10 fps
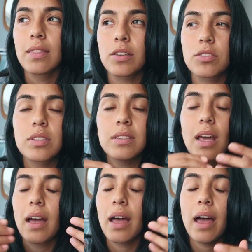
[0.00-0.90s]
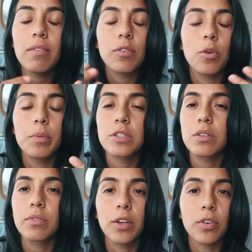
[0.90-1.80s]
they're just have a whole
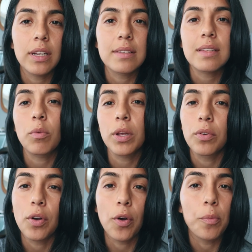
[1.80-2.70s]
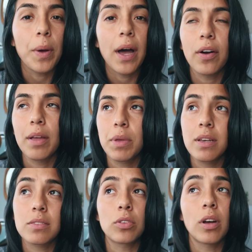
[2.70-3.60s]
bunch of ingredients that we don't know about, and
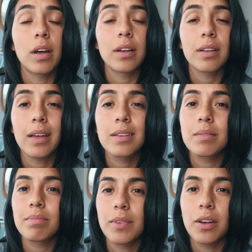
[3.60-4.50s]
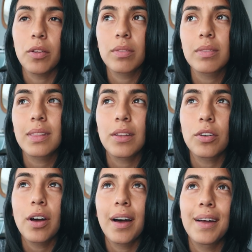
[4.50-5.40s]
because they're not like you know,
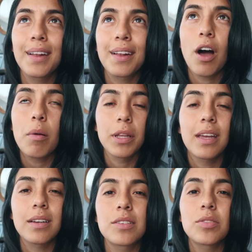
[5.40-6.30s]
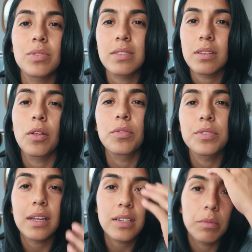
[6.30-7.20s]
they're not obligated to
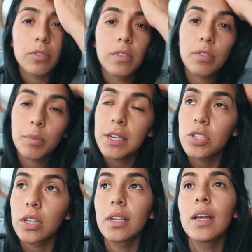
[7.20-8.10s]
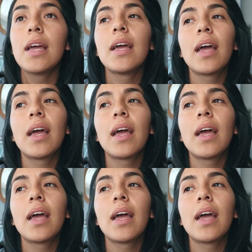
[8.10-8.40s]
disclose that type of information.